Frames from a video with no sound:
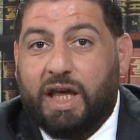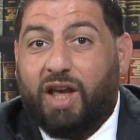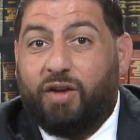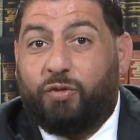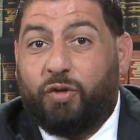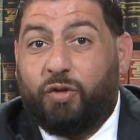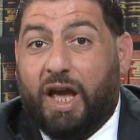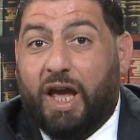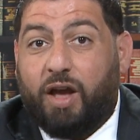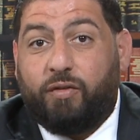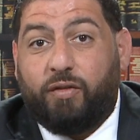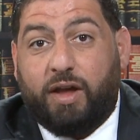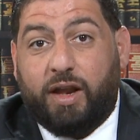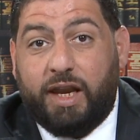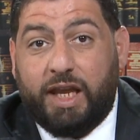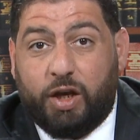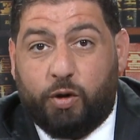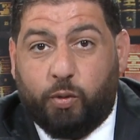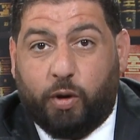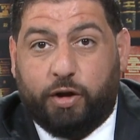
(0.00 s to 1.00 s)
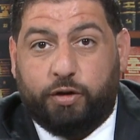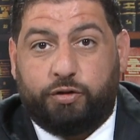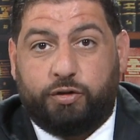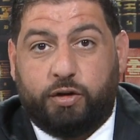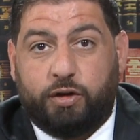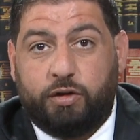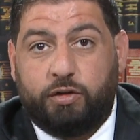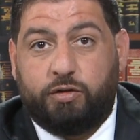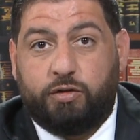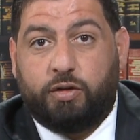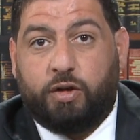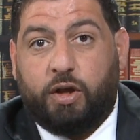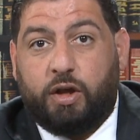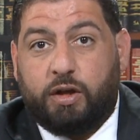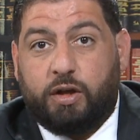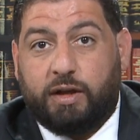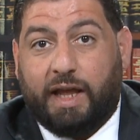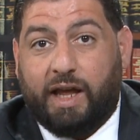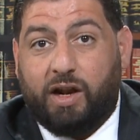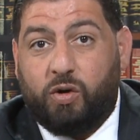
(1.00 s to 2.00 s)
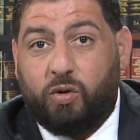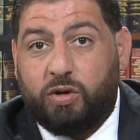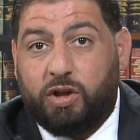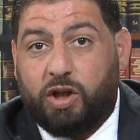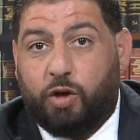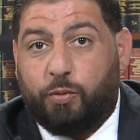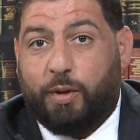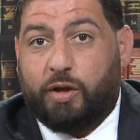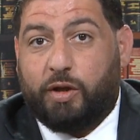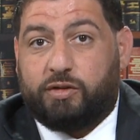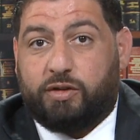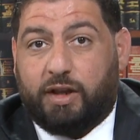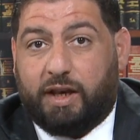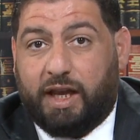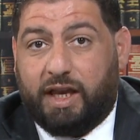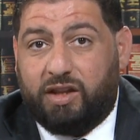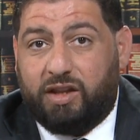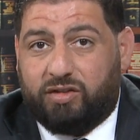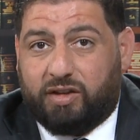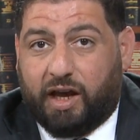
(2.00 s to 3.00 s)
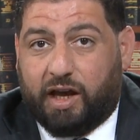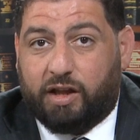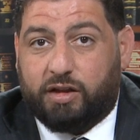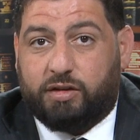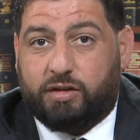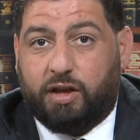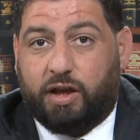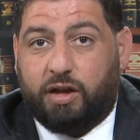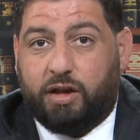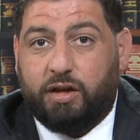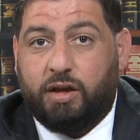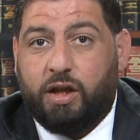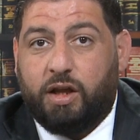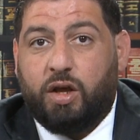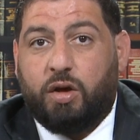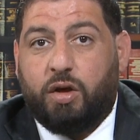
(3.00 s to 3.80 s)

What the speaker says: If you have any questions, not only about today's content,